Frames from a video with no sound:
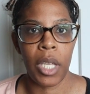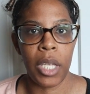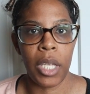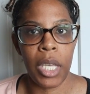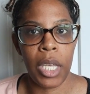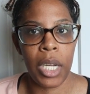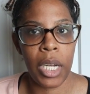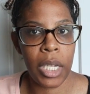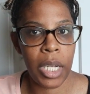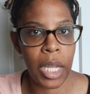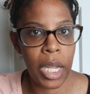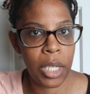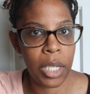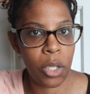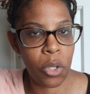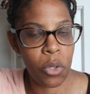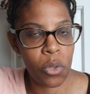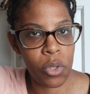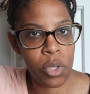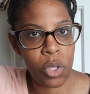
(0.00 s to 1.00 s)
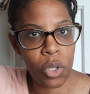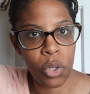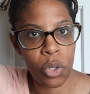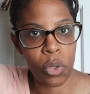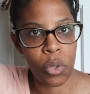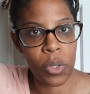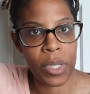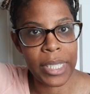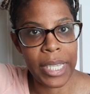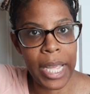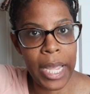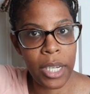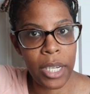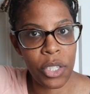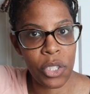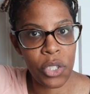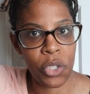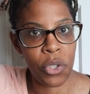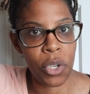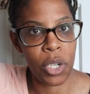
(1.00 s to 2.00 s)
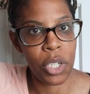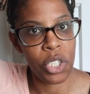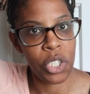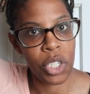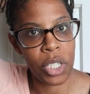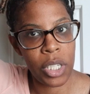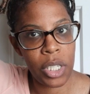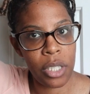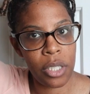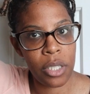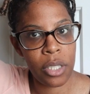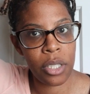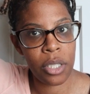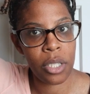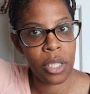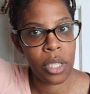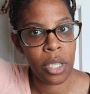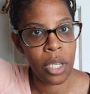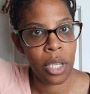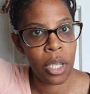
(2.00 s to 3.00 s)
getting like those little satin scrunchies.